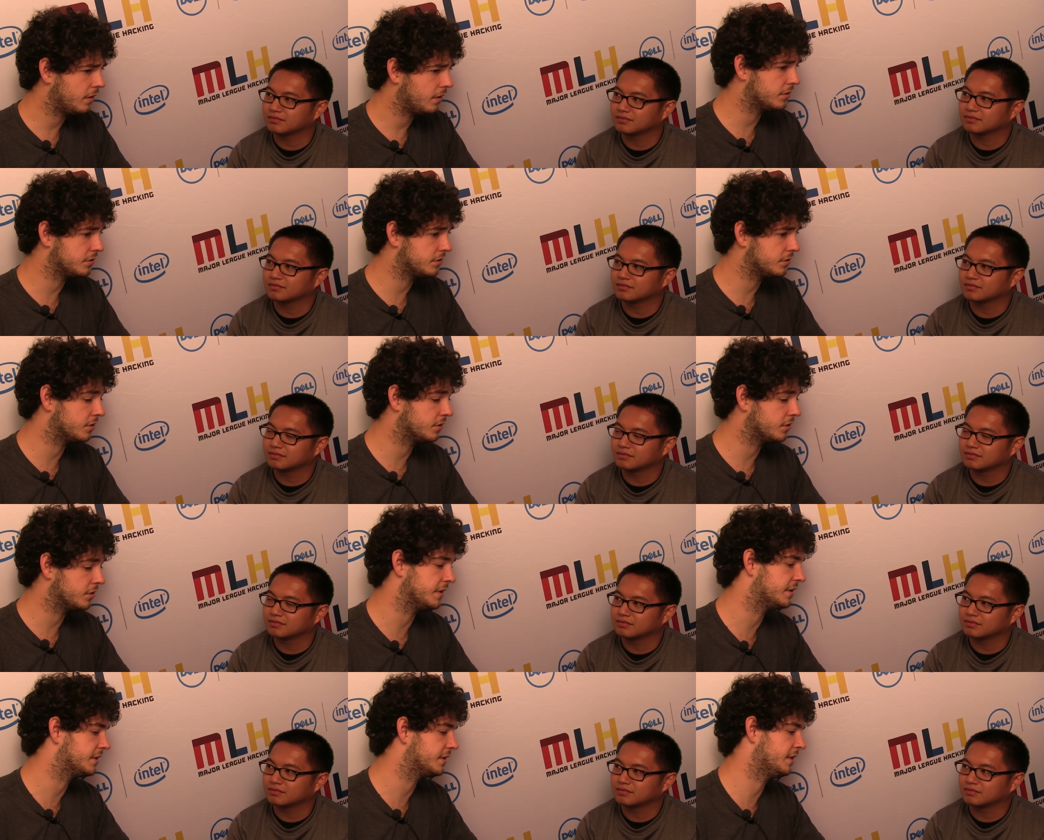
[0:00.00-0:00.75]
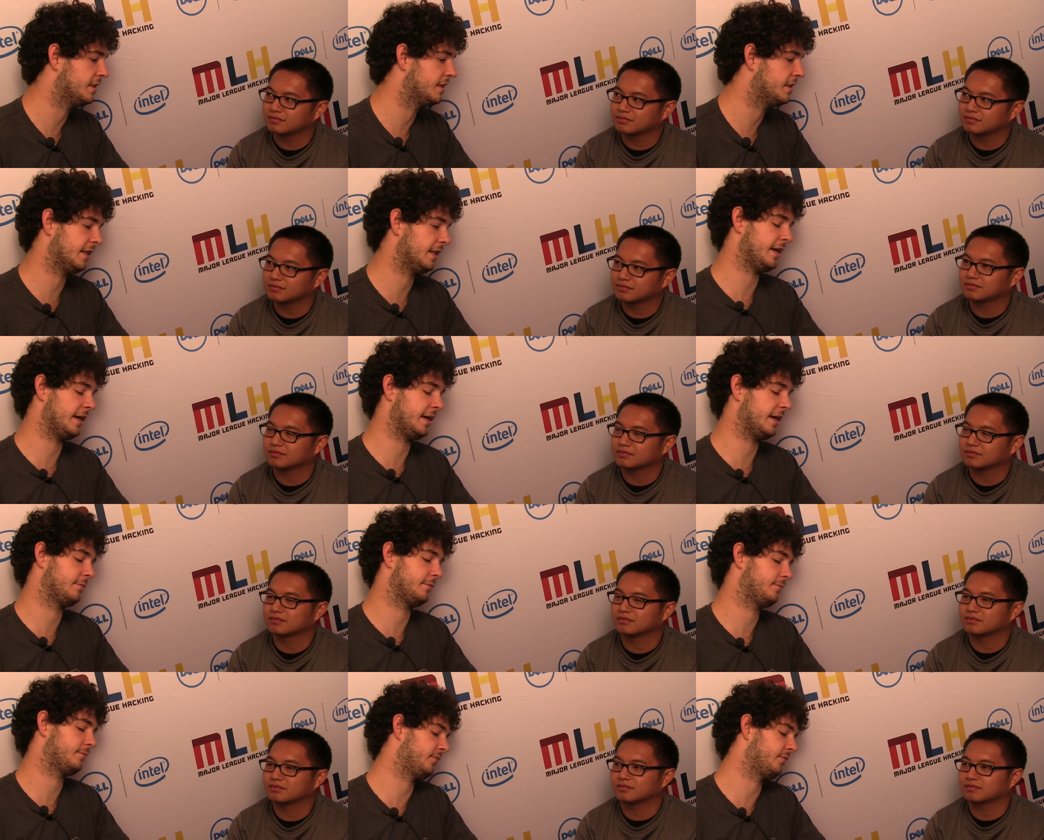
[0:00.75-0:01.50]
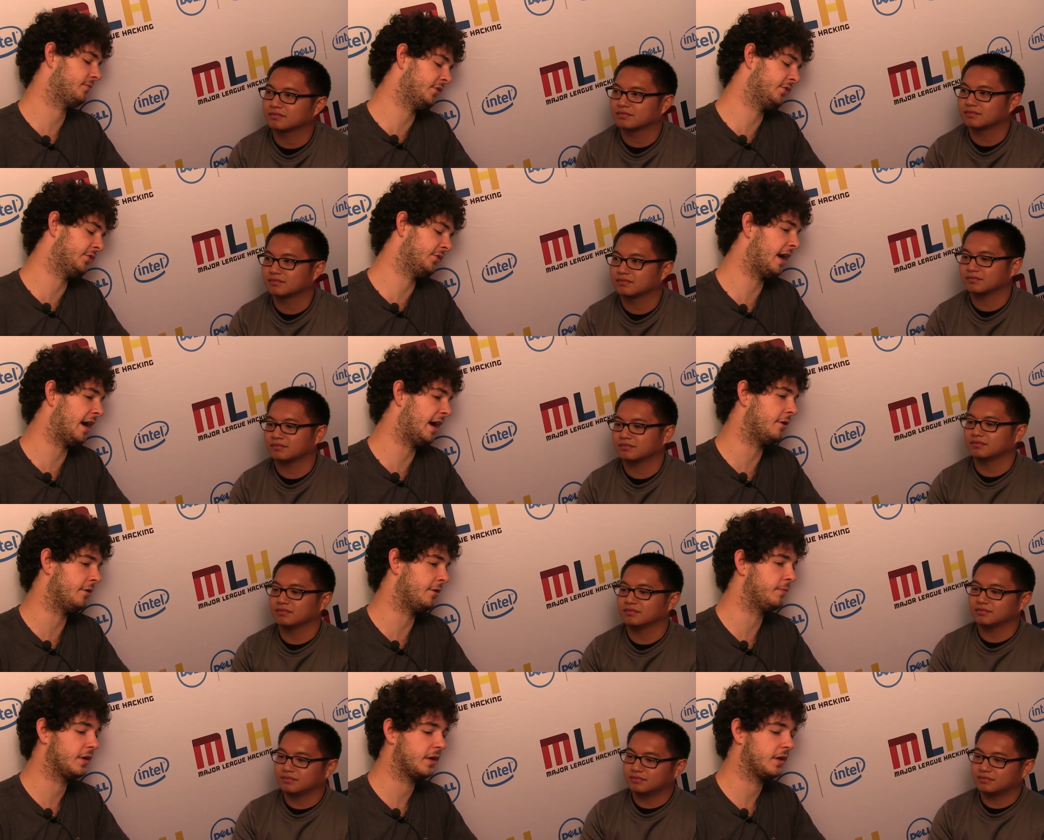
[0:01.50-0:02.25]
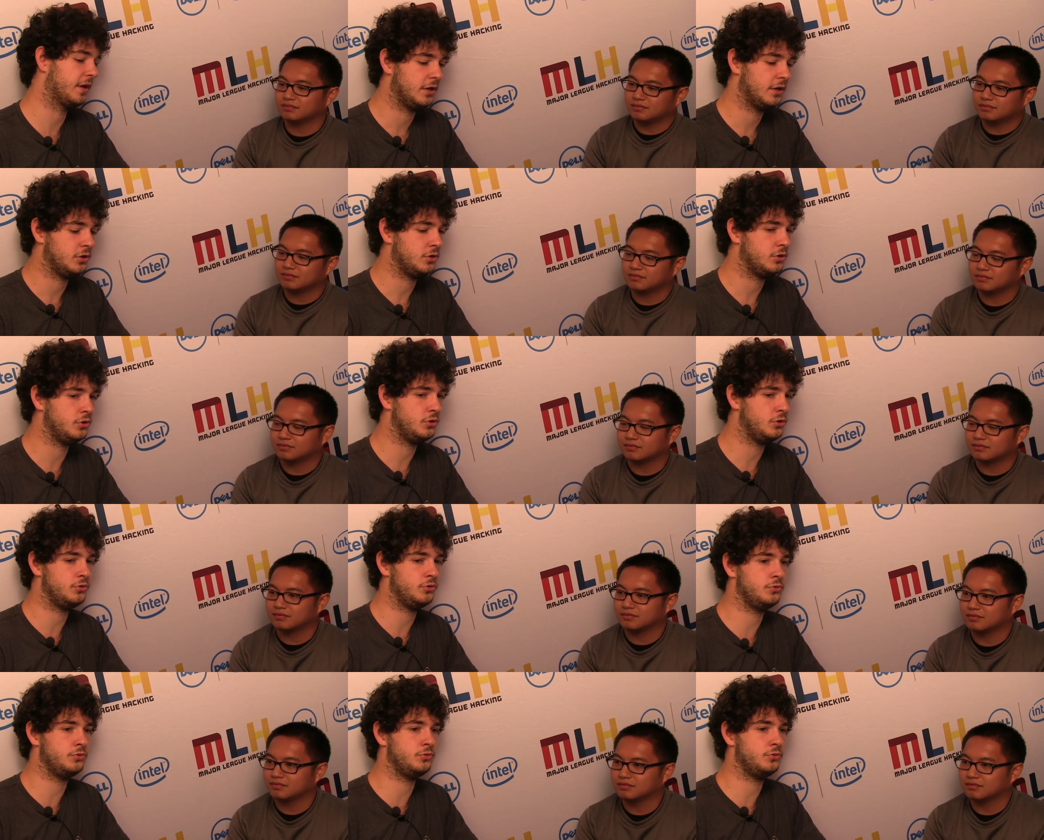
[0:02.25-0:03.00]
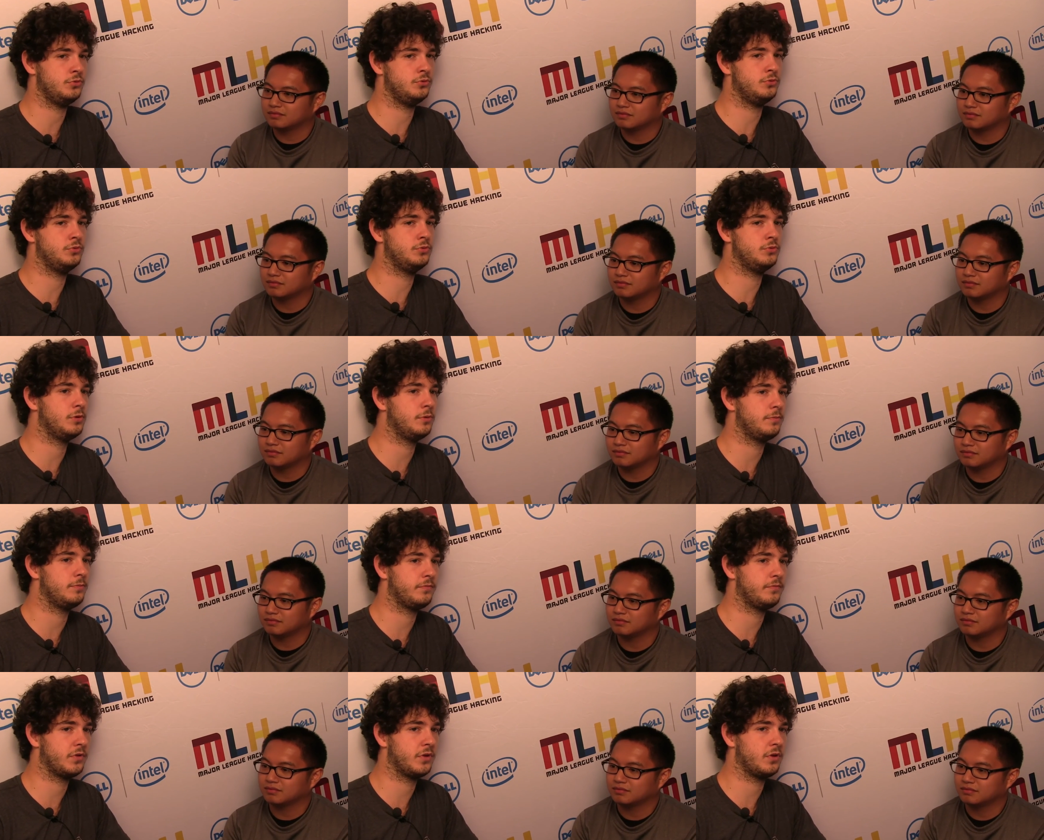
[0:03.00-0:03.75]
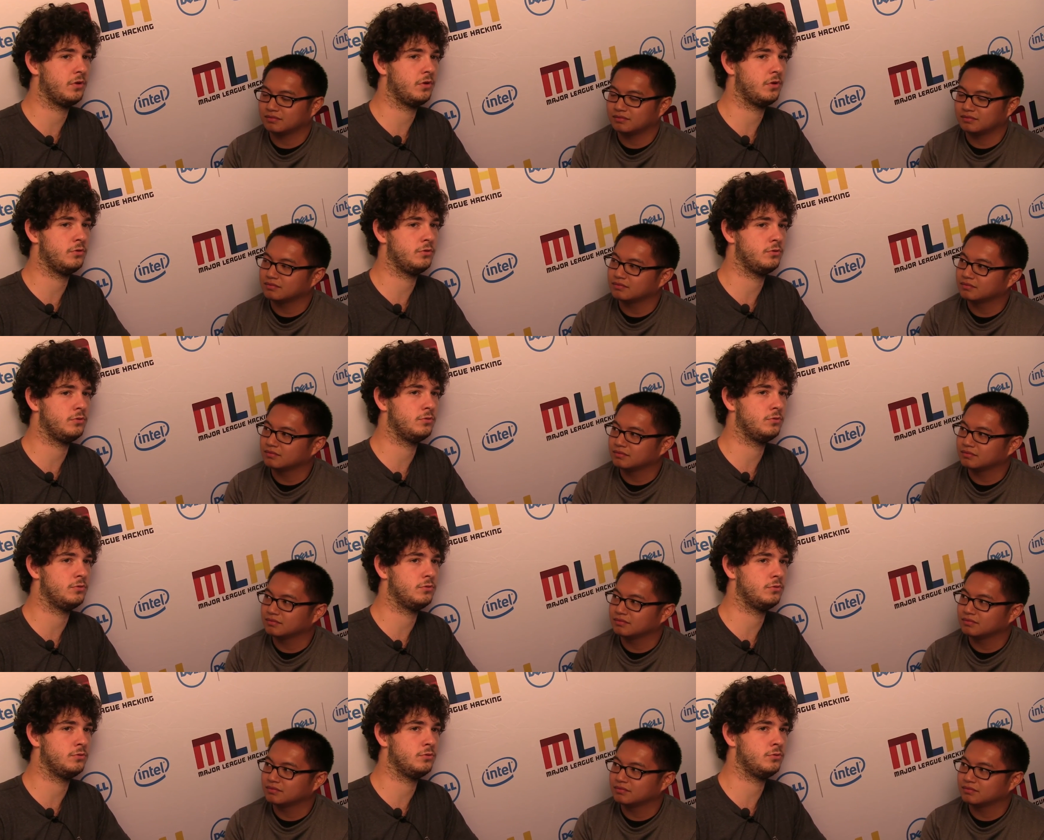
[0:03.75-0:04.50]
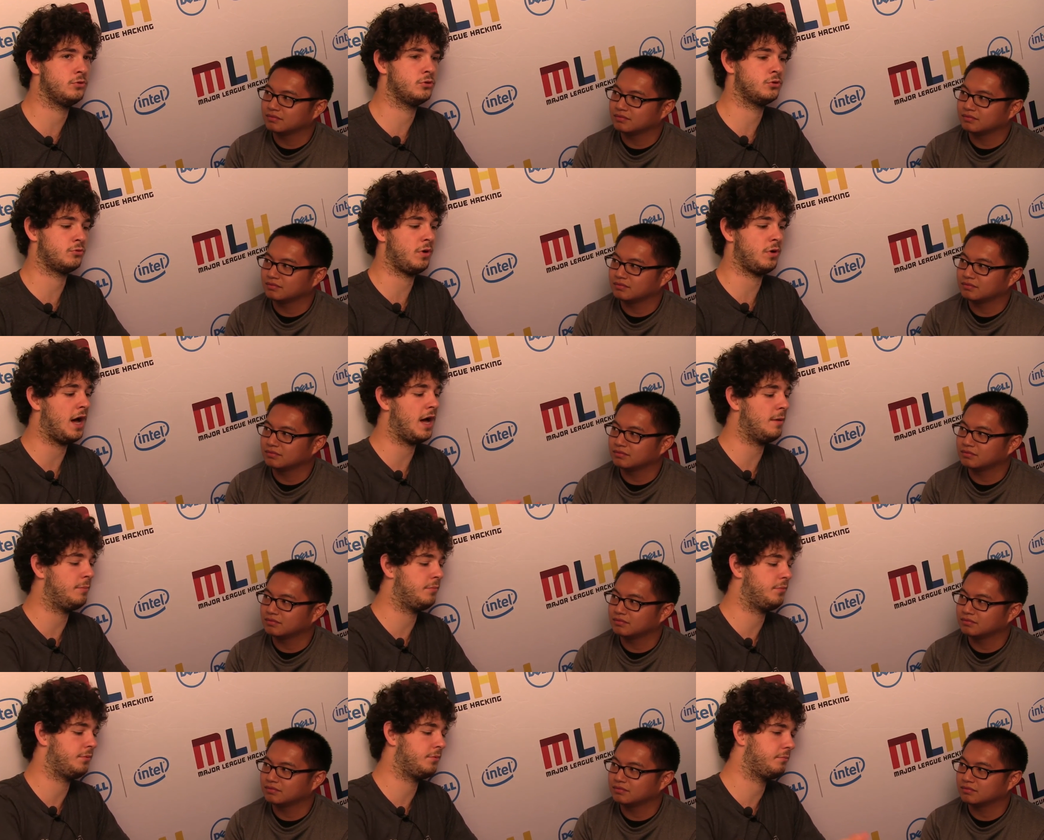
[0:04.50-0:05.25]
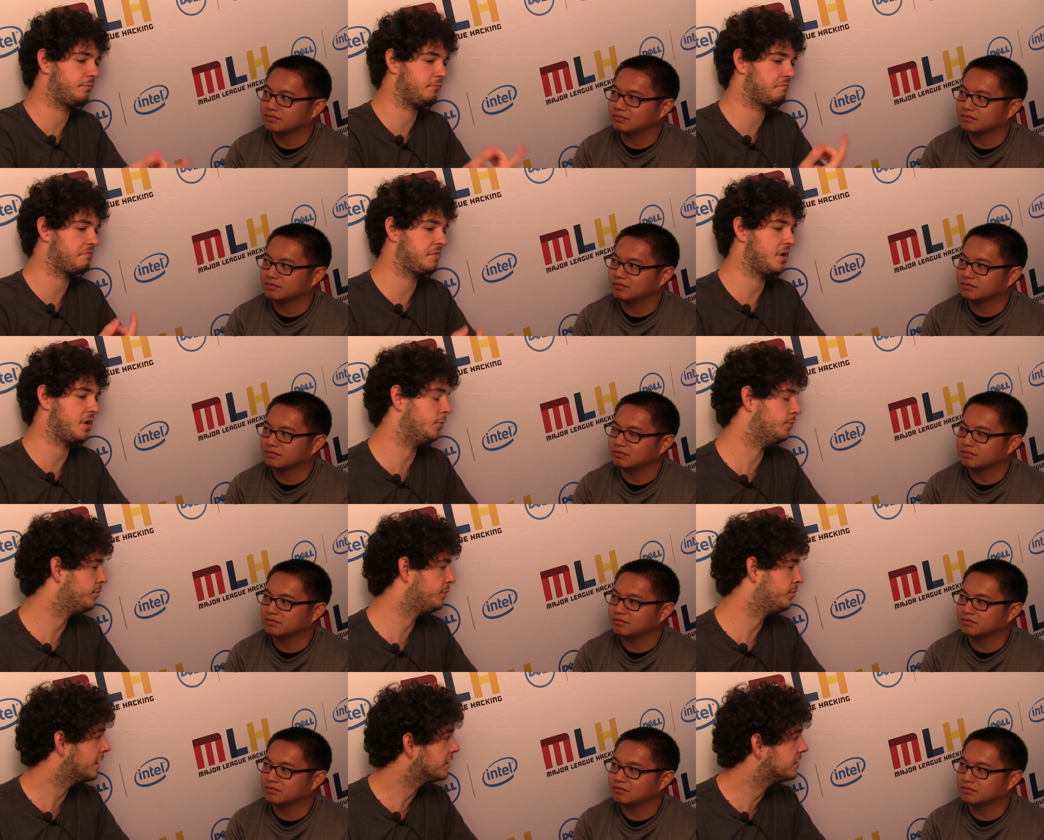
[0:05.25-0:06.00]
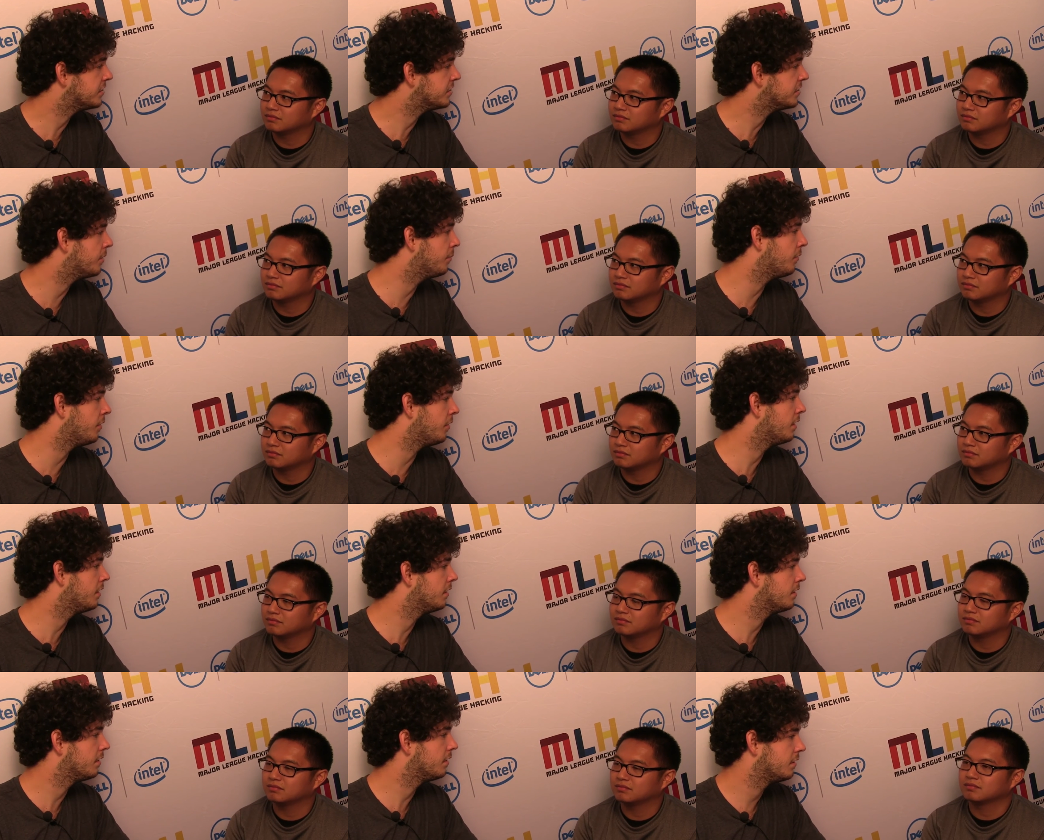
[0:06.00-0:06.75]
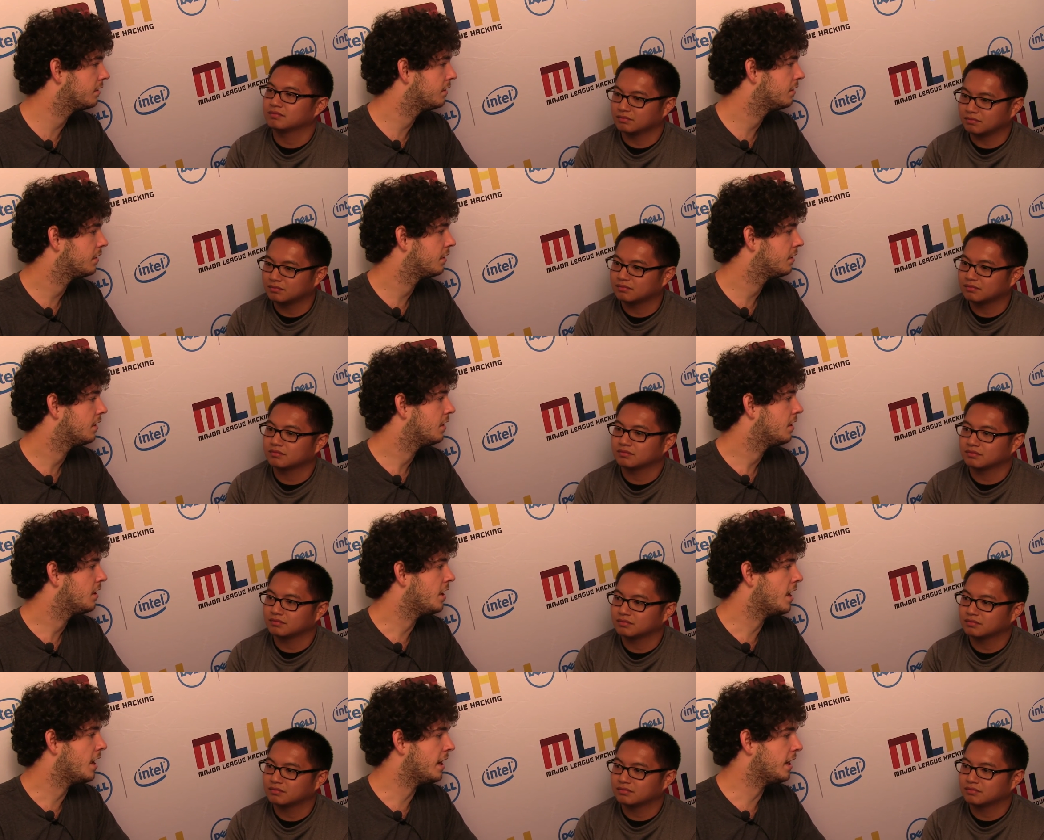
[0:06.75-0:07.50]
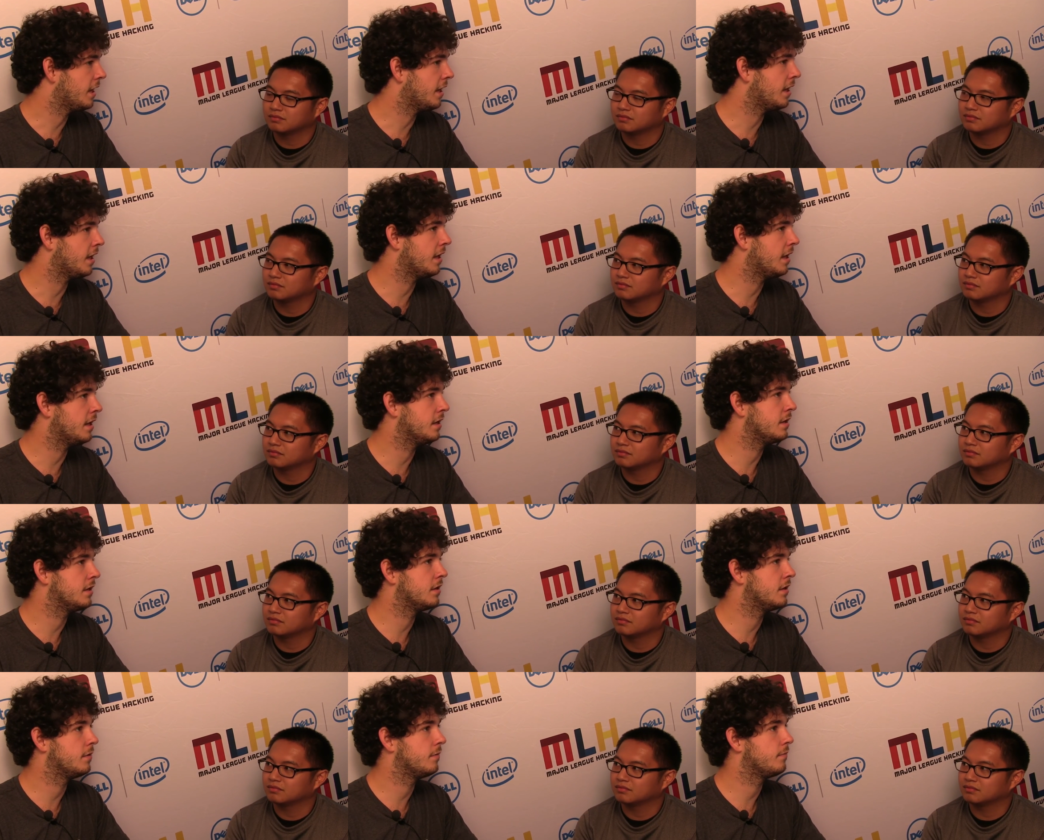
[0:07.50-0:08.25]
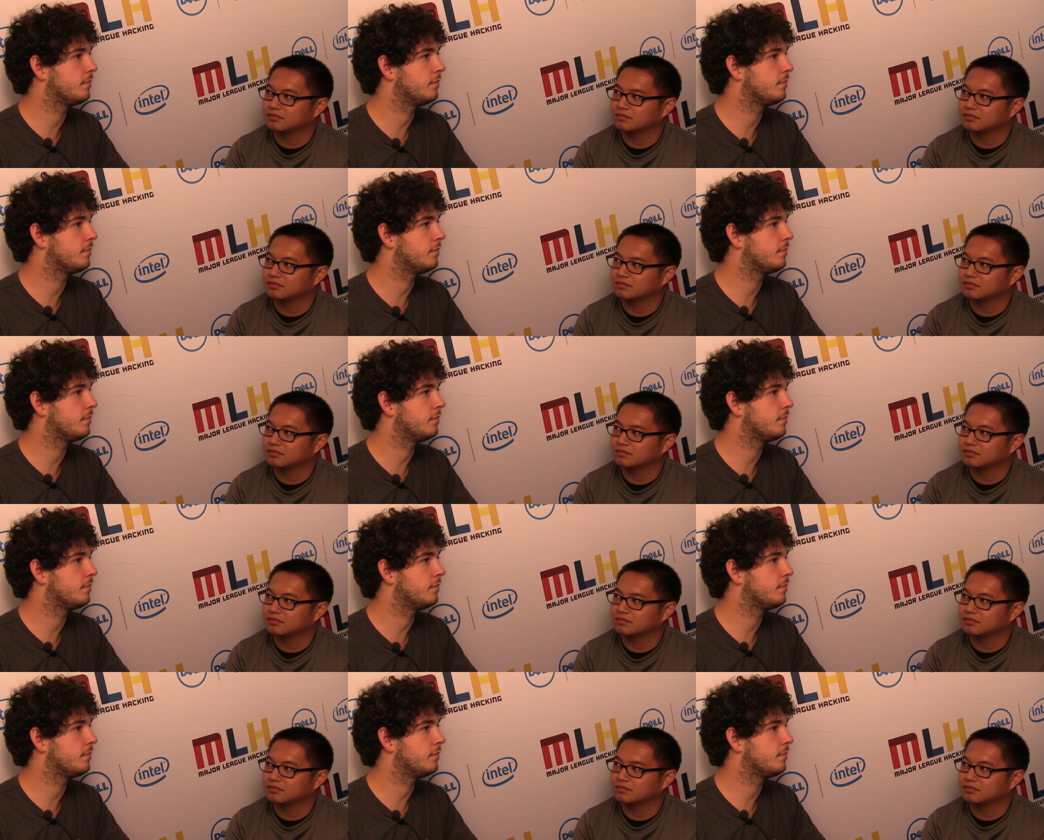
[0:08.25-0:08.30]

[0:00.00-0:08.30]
Speaker 1: a service that like I don't know, you drop a pin somewhere, and